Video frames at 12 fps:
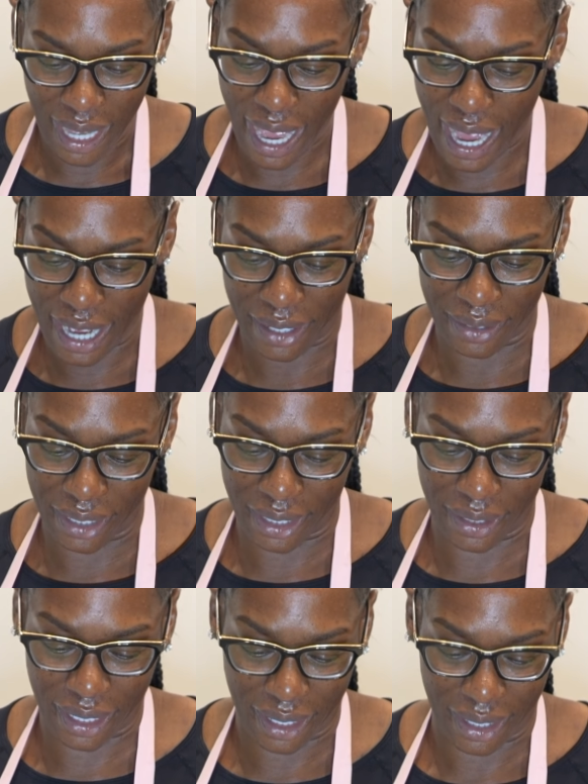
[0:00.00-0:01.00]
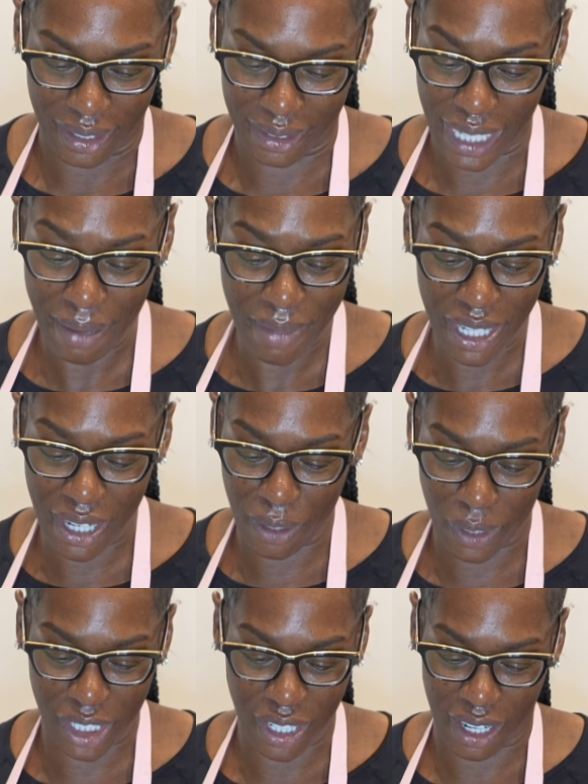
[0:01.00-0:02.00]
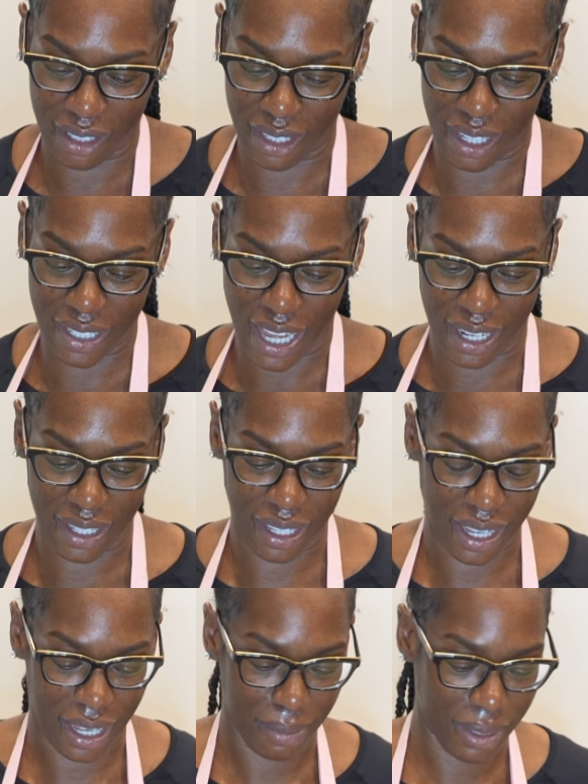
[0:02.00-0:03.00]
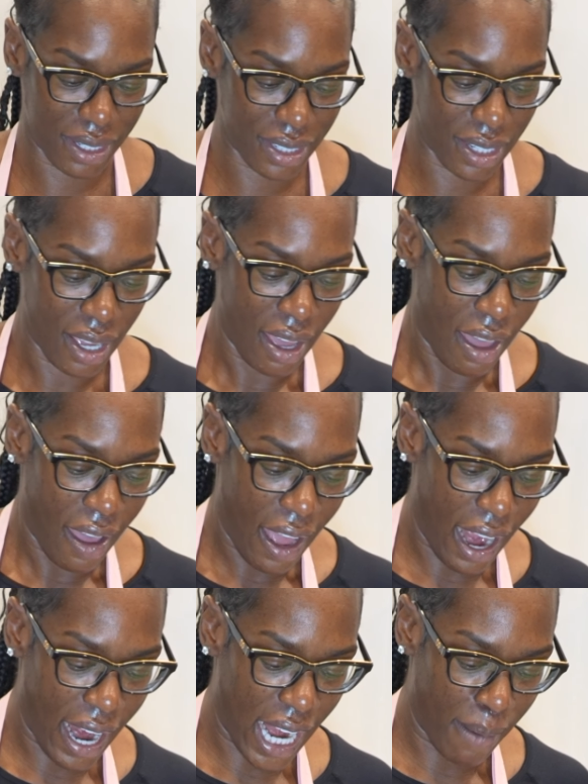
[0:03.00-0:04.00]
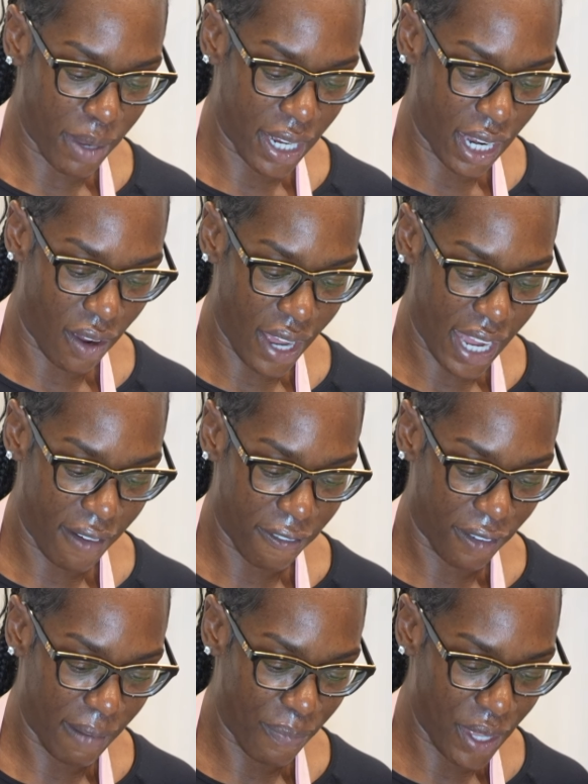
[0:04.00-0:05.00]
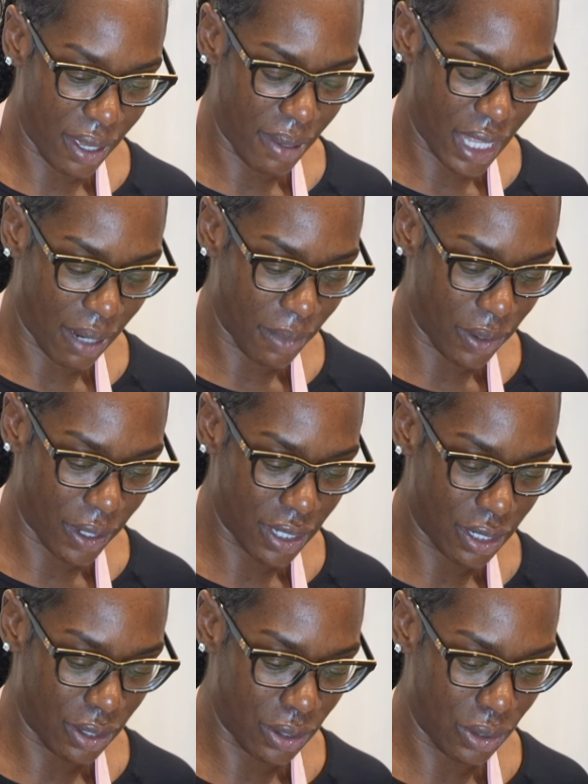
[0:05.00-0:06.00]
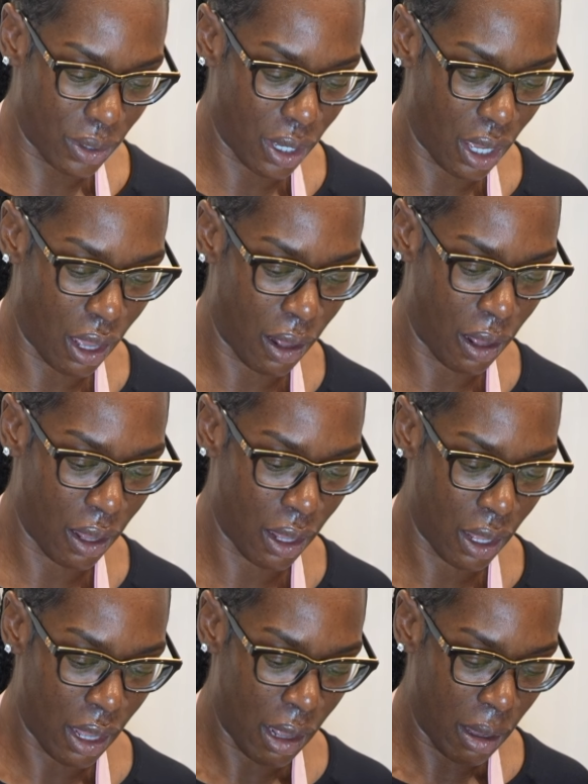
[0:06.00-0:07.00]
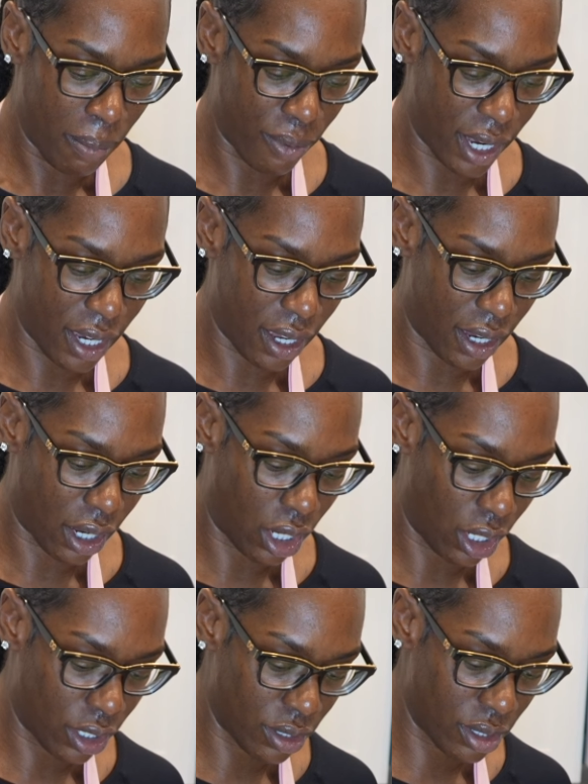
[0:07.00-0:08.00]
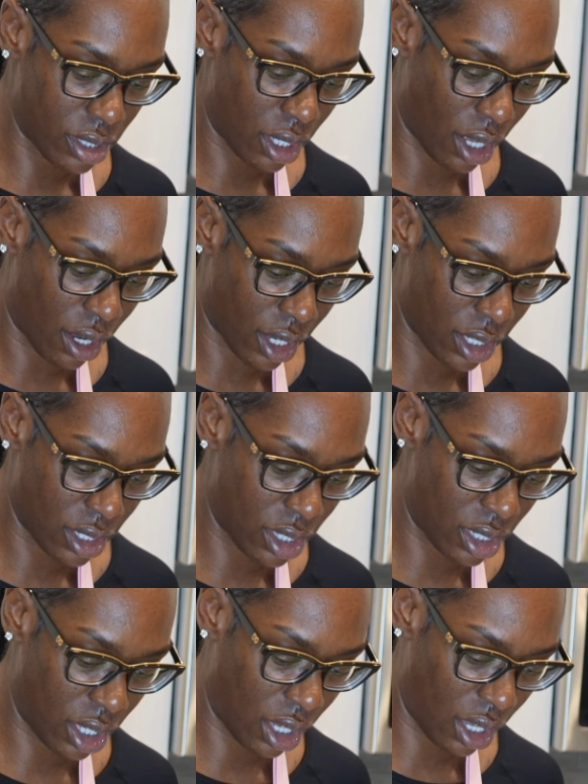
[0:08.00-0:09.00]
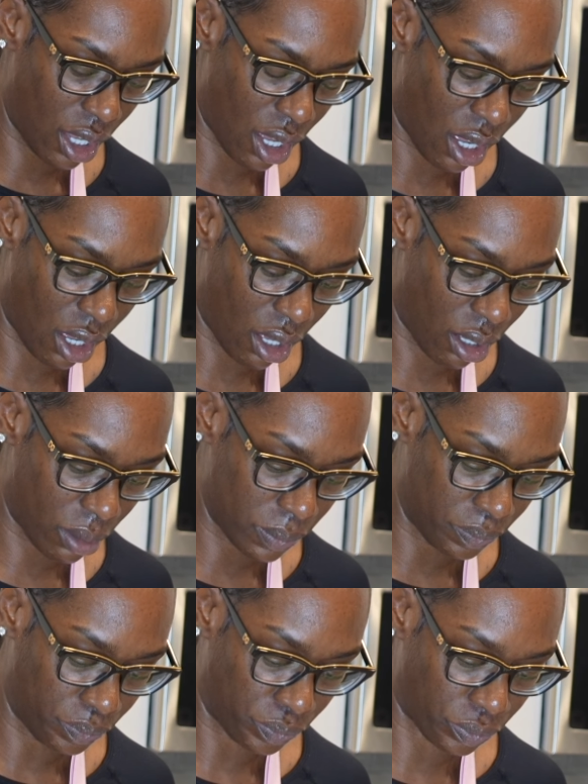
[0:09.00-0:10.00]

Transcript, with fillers: I don't know, y'all. Let me know what y'all think down in the comments. All right, I'm going to go ahead and flip them, and then I'm going to bring y'all close so y'all can see um,